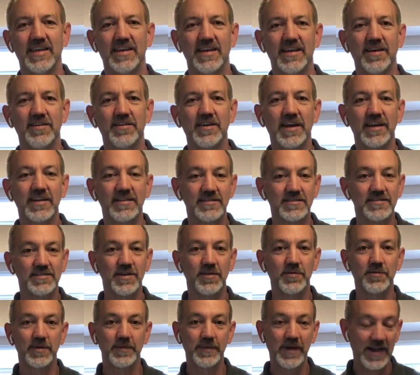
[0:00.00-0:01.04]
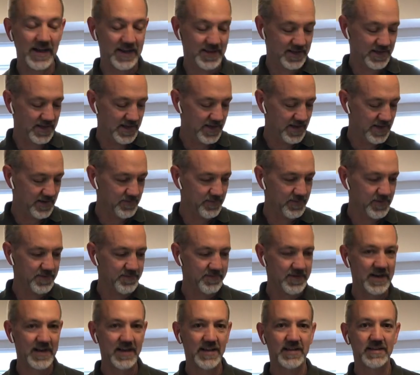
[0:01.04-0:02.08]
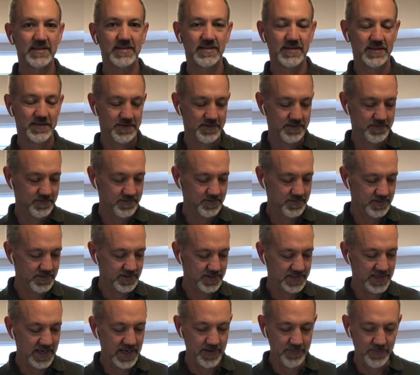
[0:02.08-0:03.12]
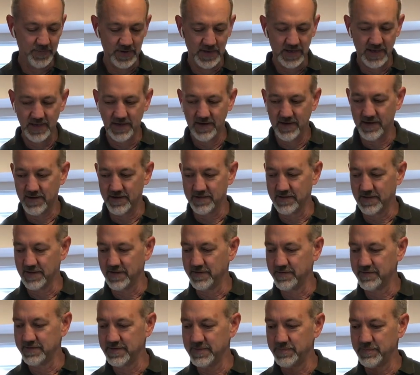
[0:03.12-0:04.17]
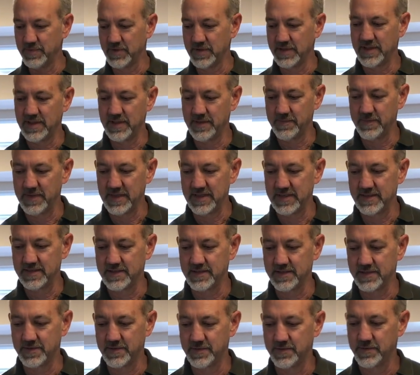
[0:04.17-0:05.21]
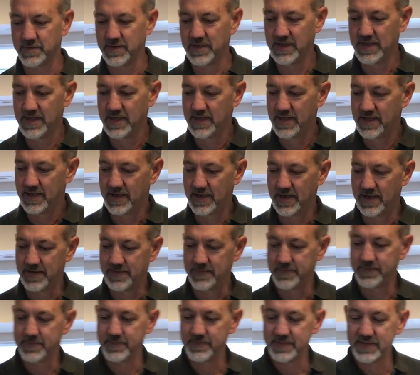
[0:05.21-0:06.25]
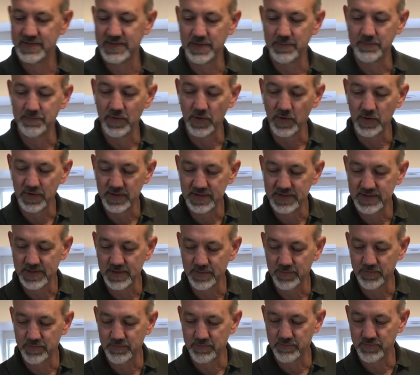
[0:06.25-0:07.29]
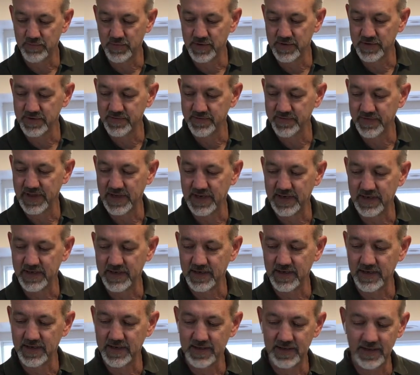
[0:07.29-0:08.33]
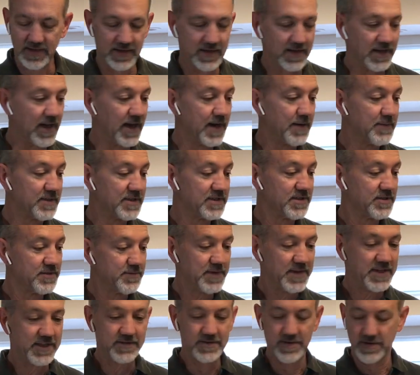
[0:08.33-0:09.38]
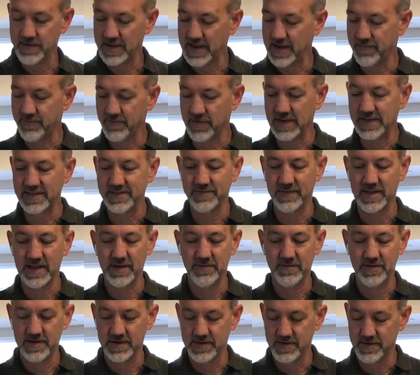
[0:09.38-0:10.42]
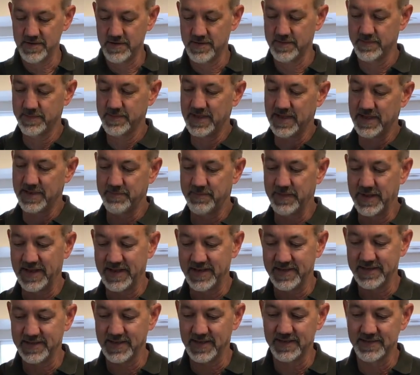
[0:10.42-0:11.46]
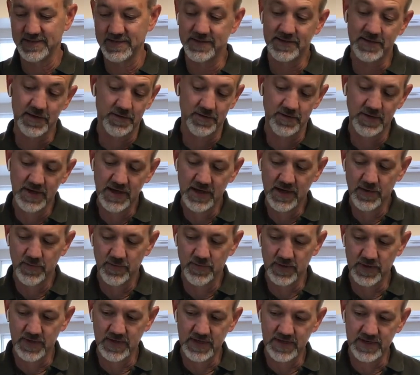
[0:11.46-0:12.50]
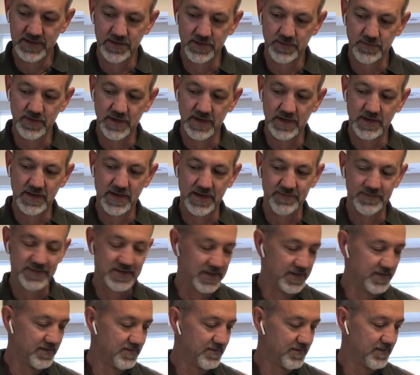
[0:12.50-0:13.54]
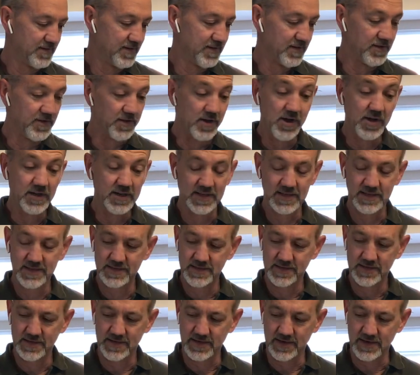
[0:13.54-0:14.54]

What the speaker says: Okay, so we're back and we're ready to shape our loaves, put them into some bowls to proof. And I'm assuming you don't have rice flour at home and banneton, so we're going to do what I've done the longest,